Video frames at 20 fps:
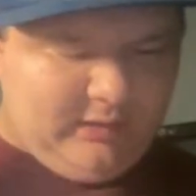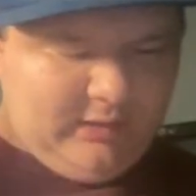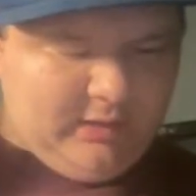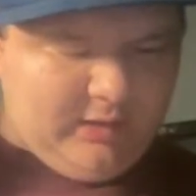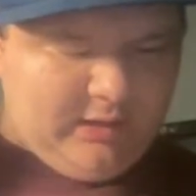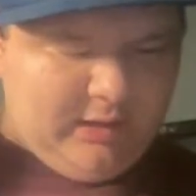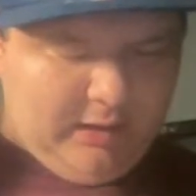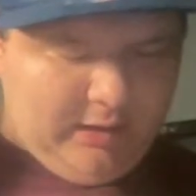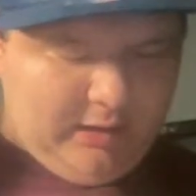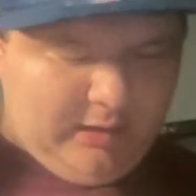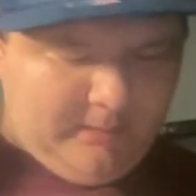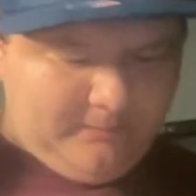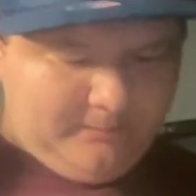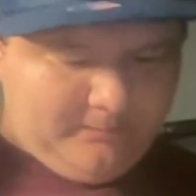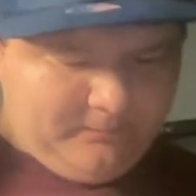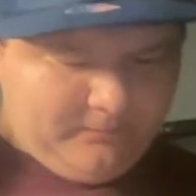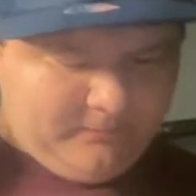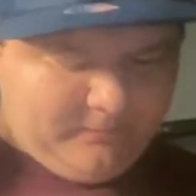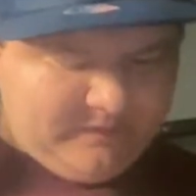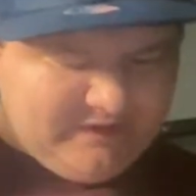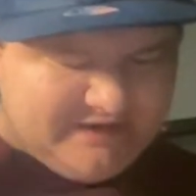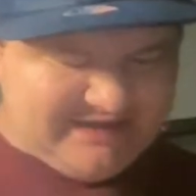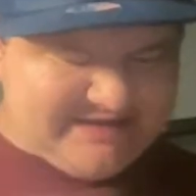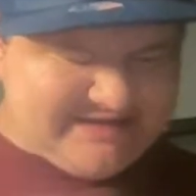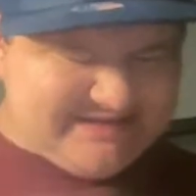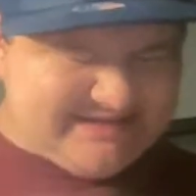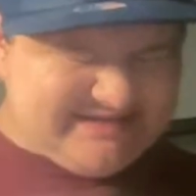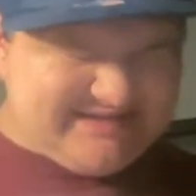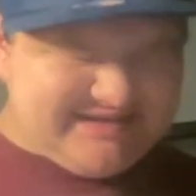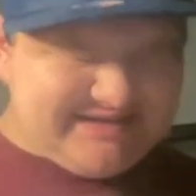um,
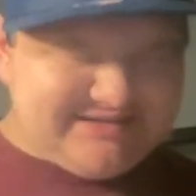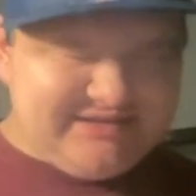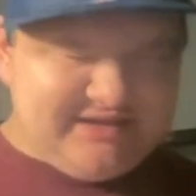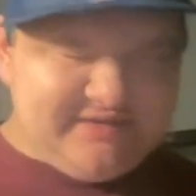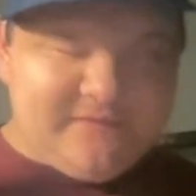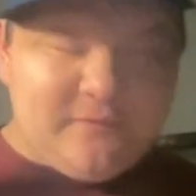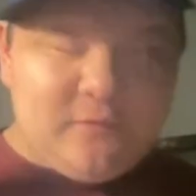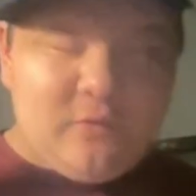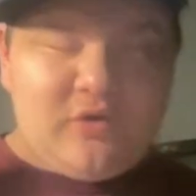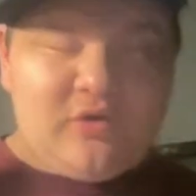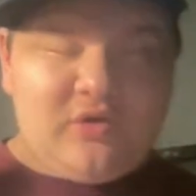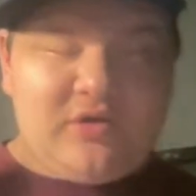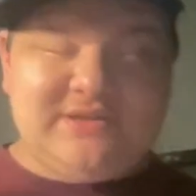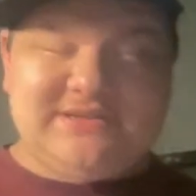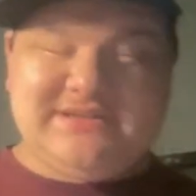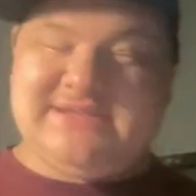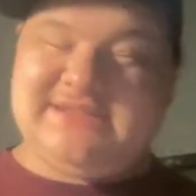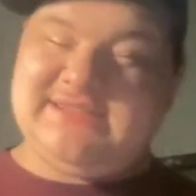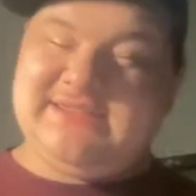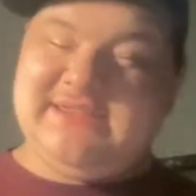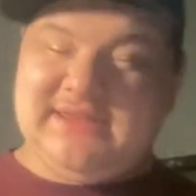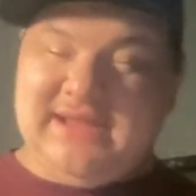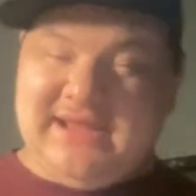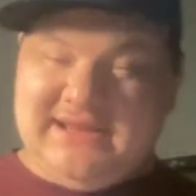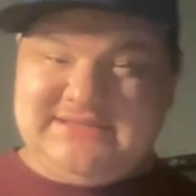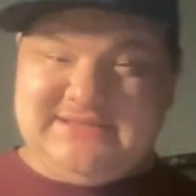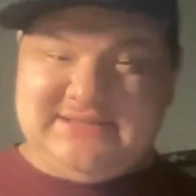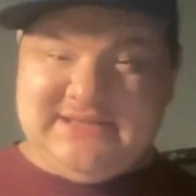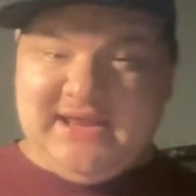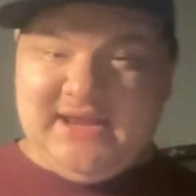64 to
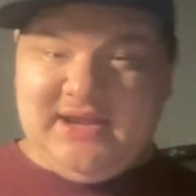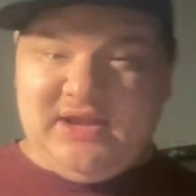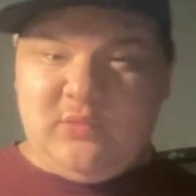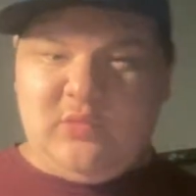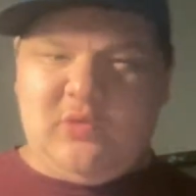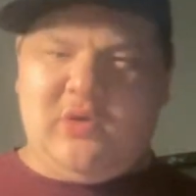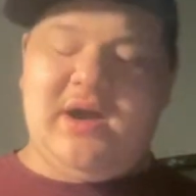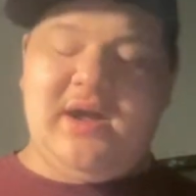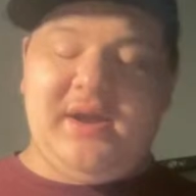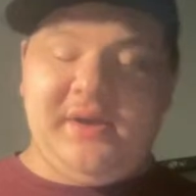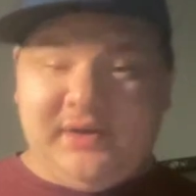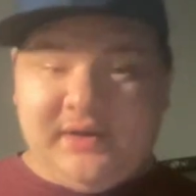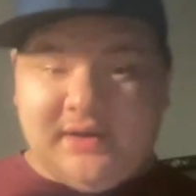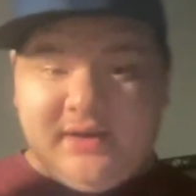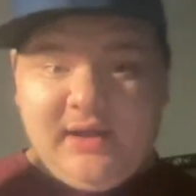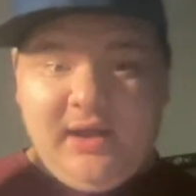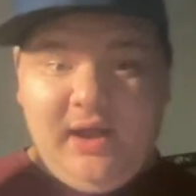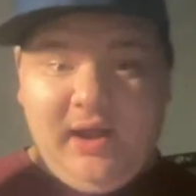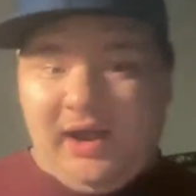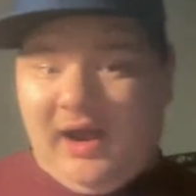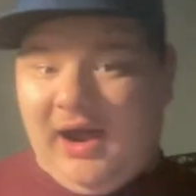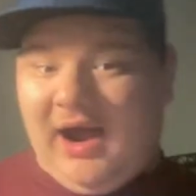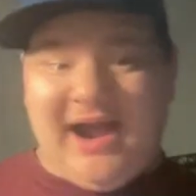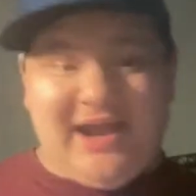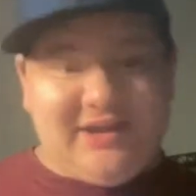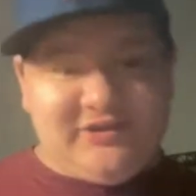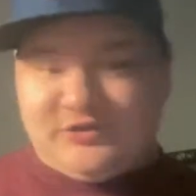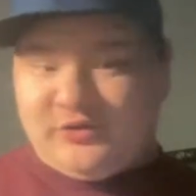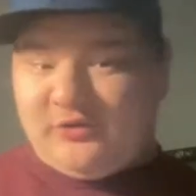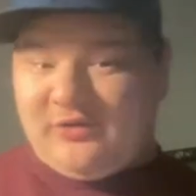1981.
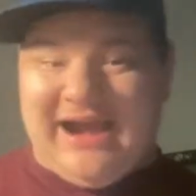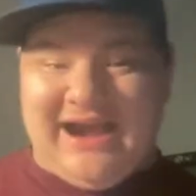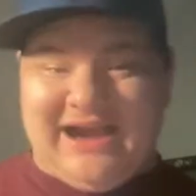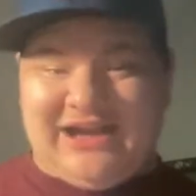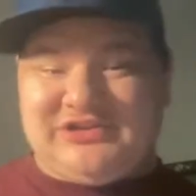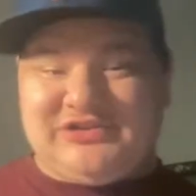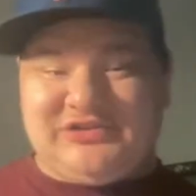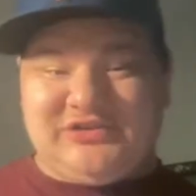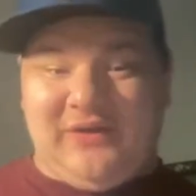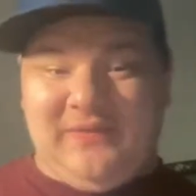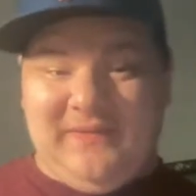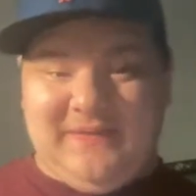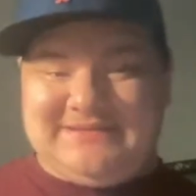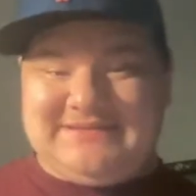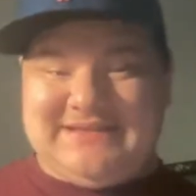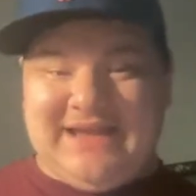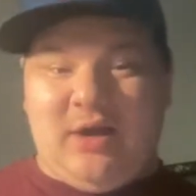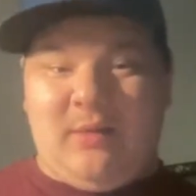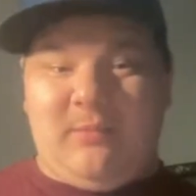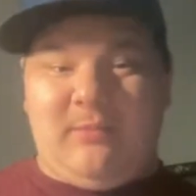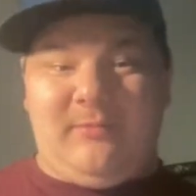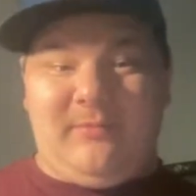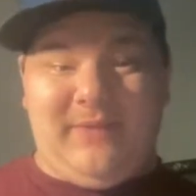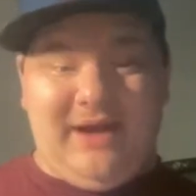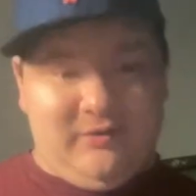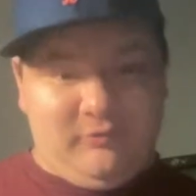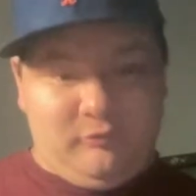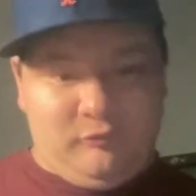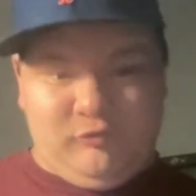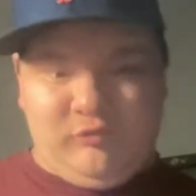I trashed on this album.
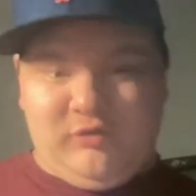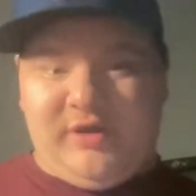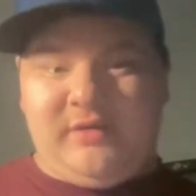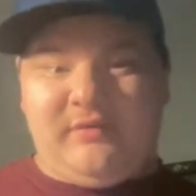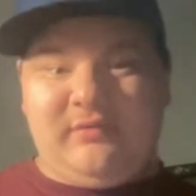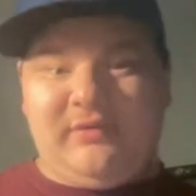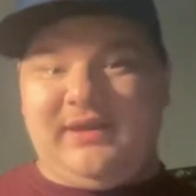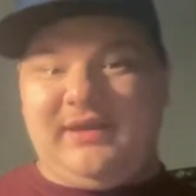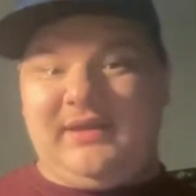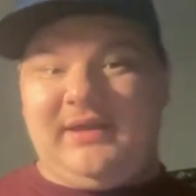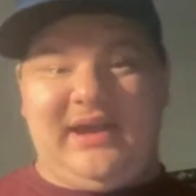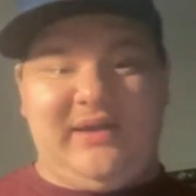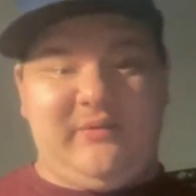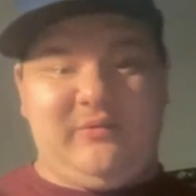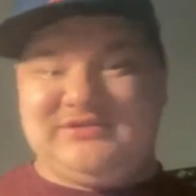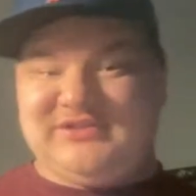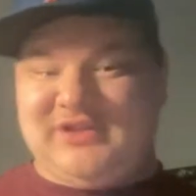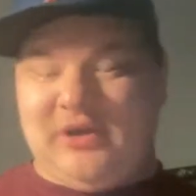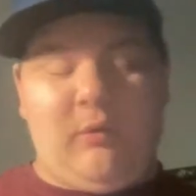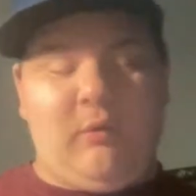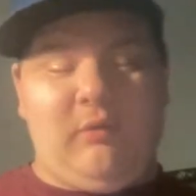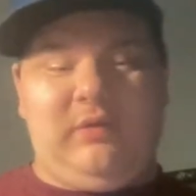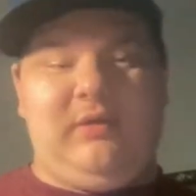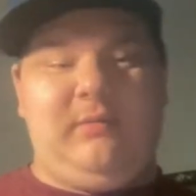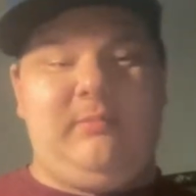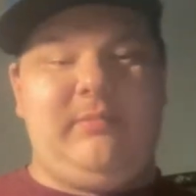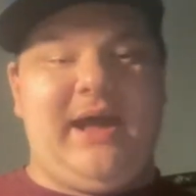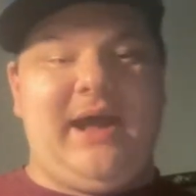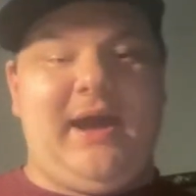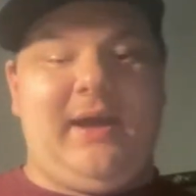I was not
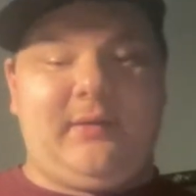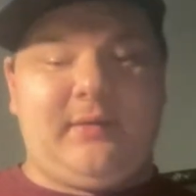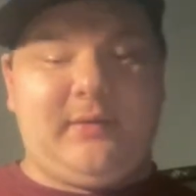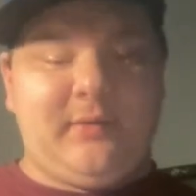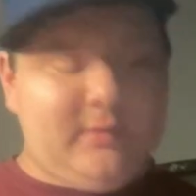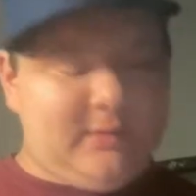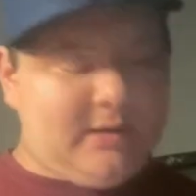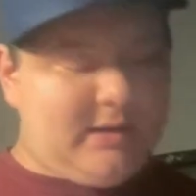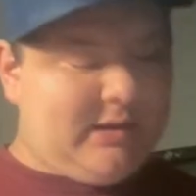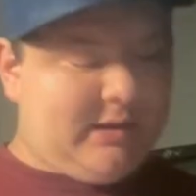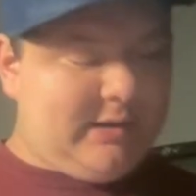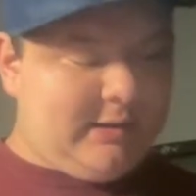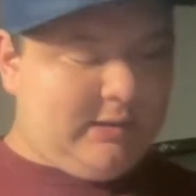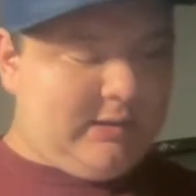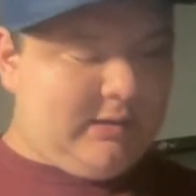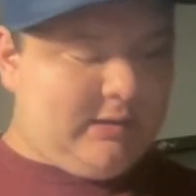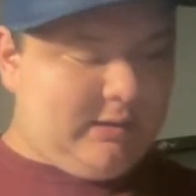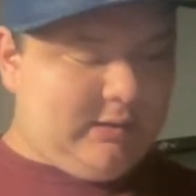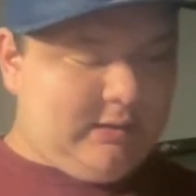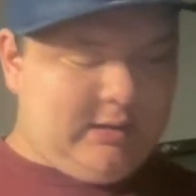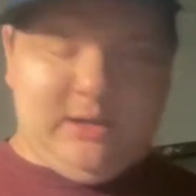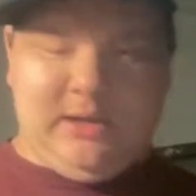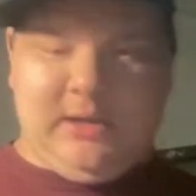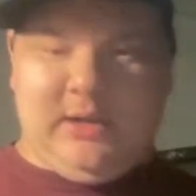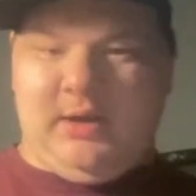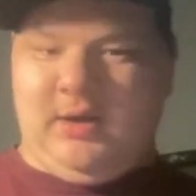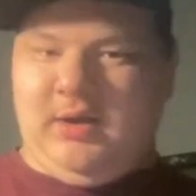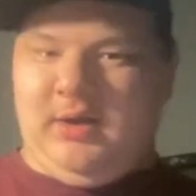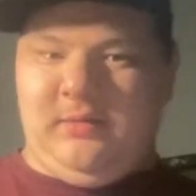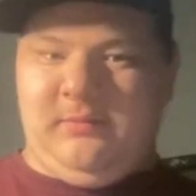holding back.
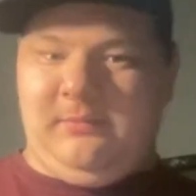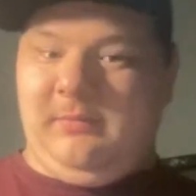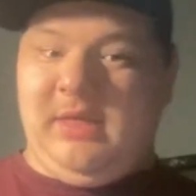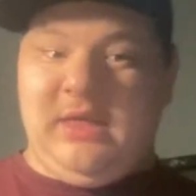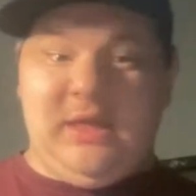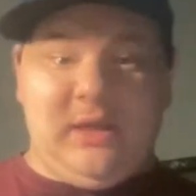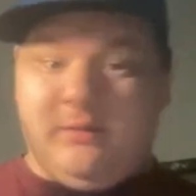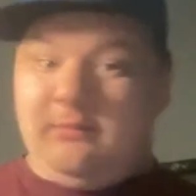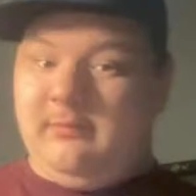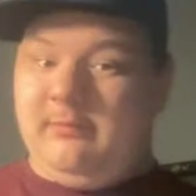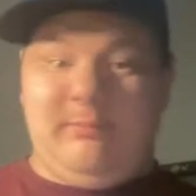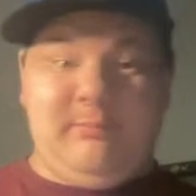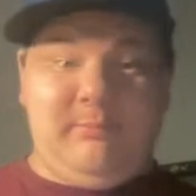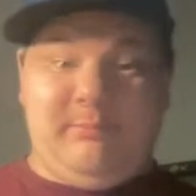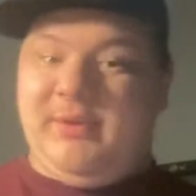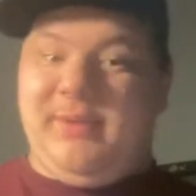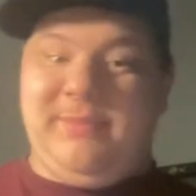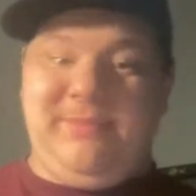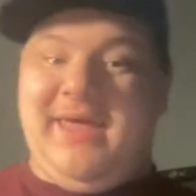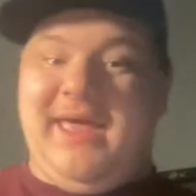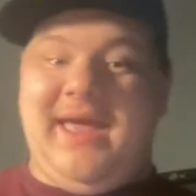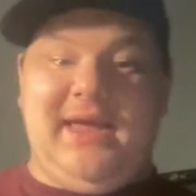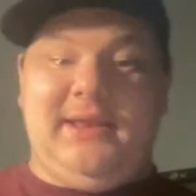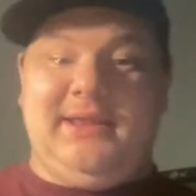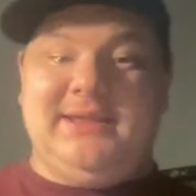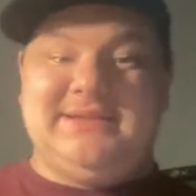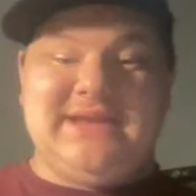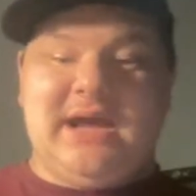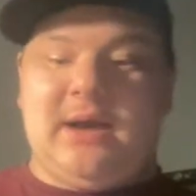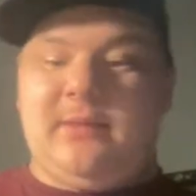But
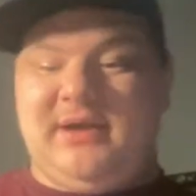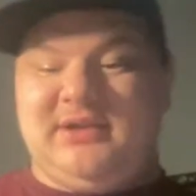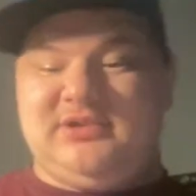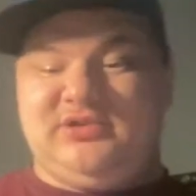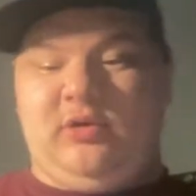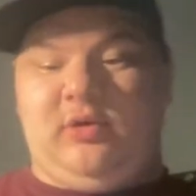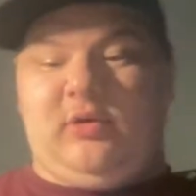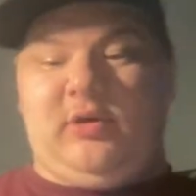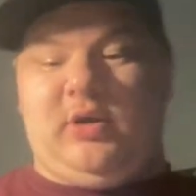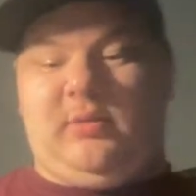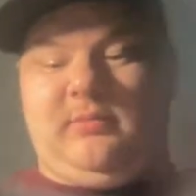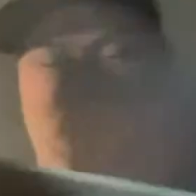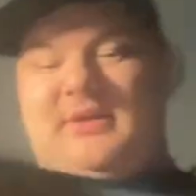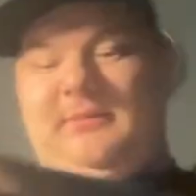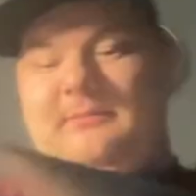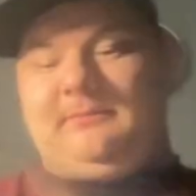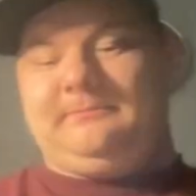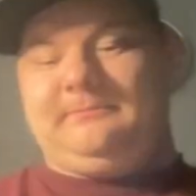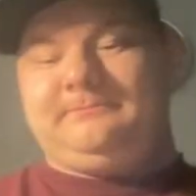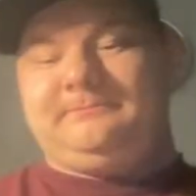man, this album has grown on me.